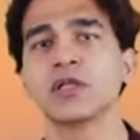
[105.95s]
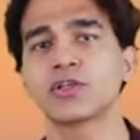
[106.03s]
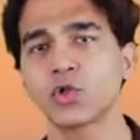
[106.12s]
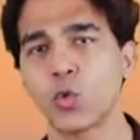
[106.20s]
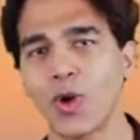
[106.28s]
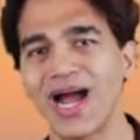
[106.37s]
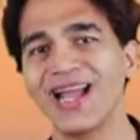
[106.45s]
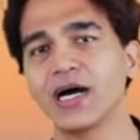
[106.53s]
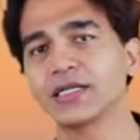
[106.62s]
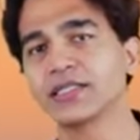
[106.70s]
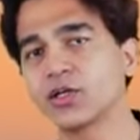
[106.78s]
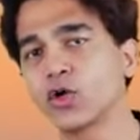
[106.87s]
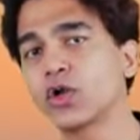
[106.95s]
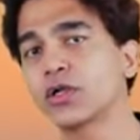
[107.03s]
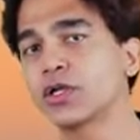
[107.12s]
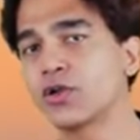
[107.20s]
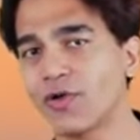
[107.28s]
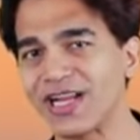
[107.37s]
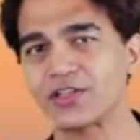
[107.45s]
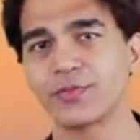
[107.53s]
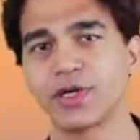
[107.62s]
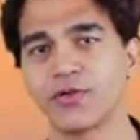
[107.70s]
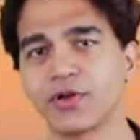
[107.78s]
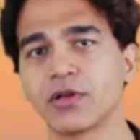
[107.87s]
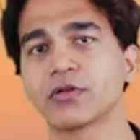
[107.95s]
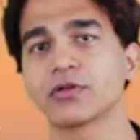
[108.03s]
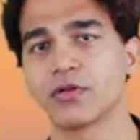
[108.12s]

So why are they called trace minerals?